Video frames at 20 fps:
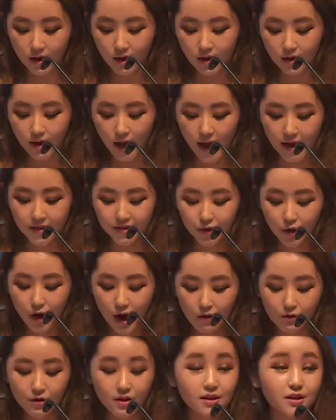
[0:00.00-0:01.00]
I thought
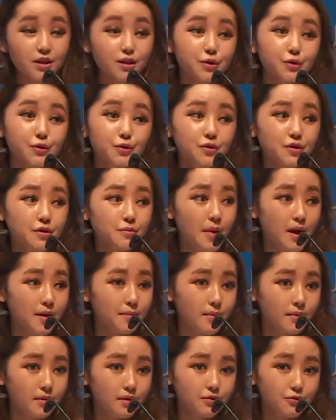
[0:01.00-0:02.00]
our leader could read my,
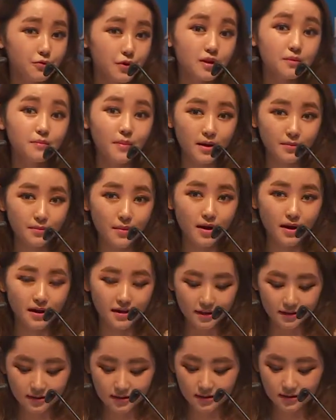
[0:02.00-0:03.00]
read my
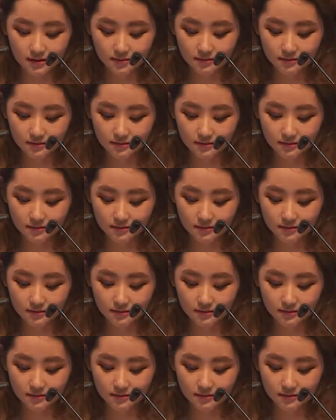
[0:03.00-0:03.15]
mind.